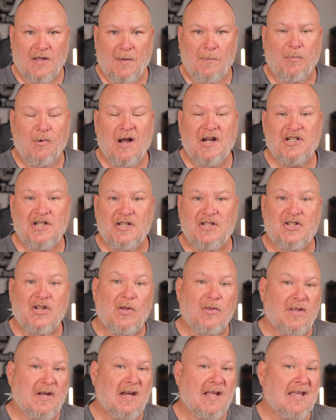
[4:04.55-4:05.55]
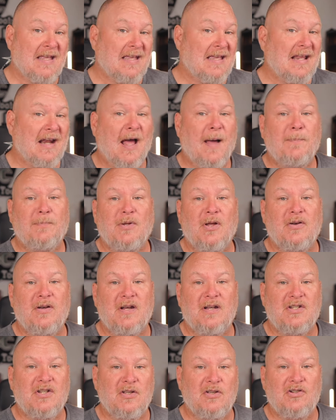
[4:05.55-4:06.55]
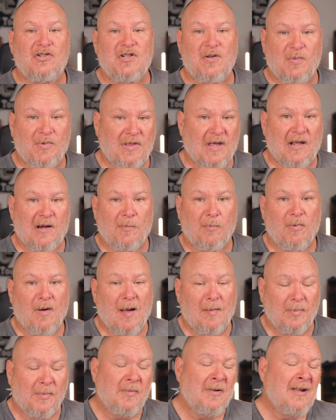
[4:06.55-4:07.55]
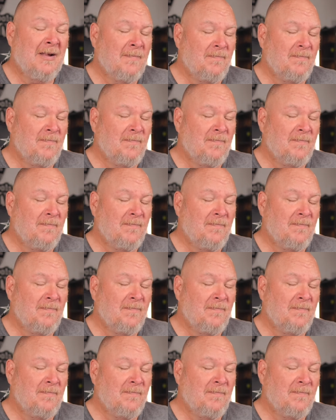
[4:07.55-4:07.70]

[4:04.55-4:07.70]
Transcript: compression so that it can get uploaded to YouTube without a problem.